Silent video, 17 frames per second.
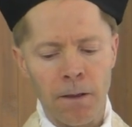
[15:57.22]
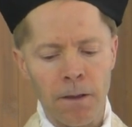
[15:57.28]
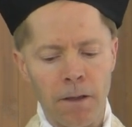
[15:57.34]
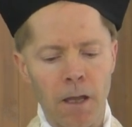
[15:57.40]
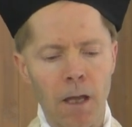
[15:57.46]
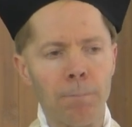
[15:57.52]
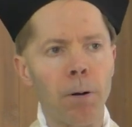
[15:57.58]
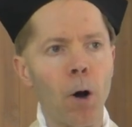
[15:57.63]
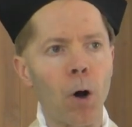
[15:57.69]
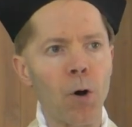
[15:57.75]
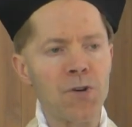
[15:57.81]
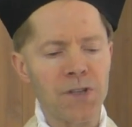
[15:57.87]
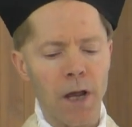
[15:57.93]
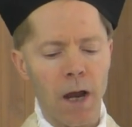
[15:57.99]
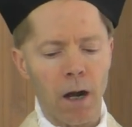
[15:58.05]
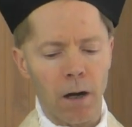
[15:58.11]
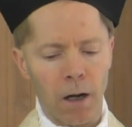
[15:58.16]
He
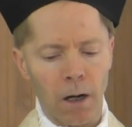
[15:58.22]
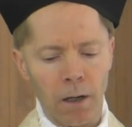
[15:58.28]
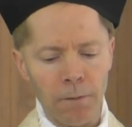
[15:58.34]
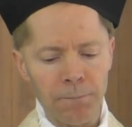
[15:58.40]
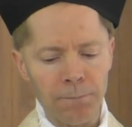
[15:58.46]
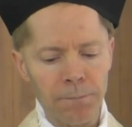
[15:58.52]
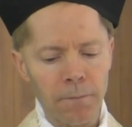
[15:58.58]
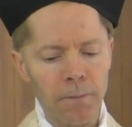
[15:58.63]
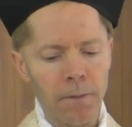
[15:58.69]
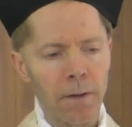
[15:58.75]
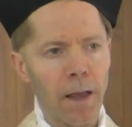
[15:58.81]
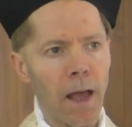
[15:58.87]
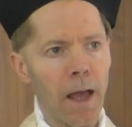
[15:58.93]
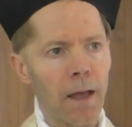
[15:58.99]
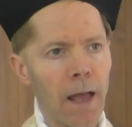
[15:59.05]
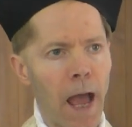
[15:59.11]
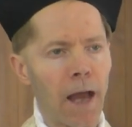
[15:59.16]
opposed error
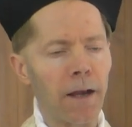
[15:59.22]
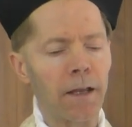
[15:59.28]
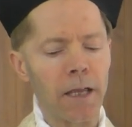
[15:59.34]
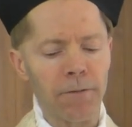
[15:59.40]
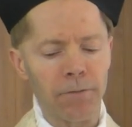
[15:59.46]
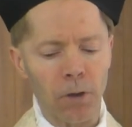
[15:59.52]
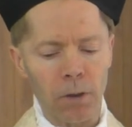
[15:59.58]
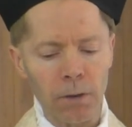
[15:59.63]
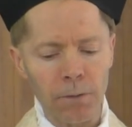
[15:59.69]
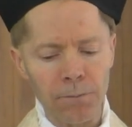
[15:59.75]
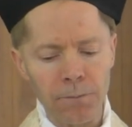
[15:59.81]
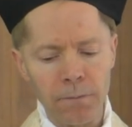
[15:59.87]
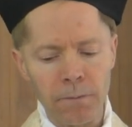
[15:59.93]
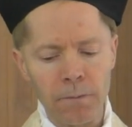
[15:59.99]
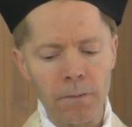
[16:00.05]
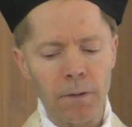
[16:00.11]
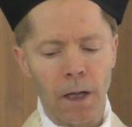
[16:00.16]
and evil
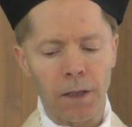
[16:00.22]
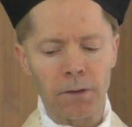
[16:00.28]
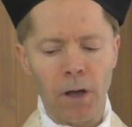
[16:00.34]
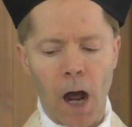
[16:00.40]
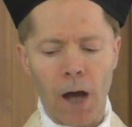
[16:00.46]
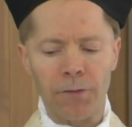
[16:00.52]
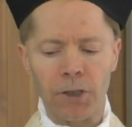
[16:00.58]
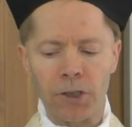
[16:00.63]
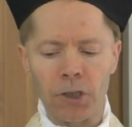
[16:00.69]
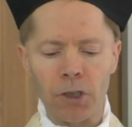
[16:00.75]
and taught the